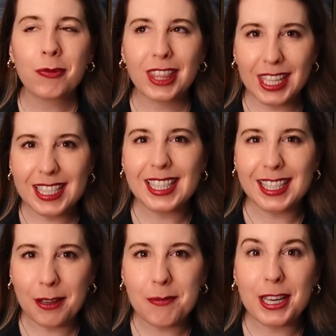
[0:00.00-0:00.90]
this is
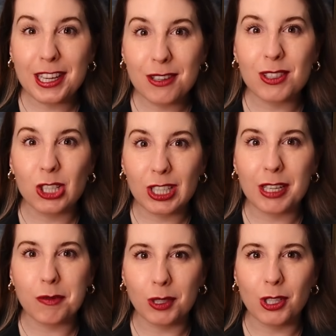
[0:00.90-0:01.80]
somebody who's
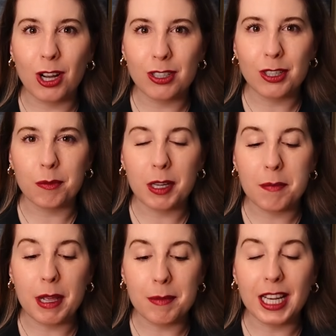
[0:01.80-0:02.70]
looking for long-term
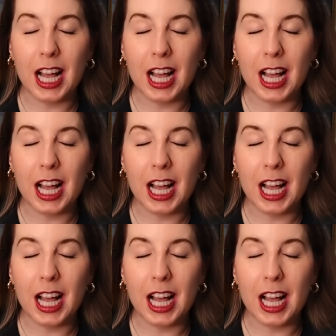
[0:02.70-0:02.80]
commitment.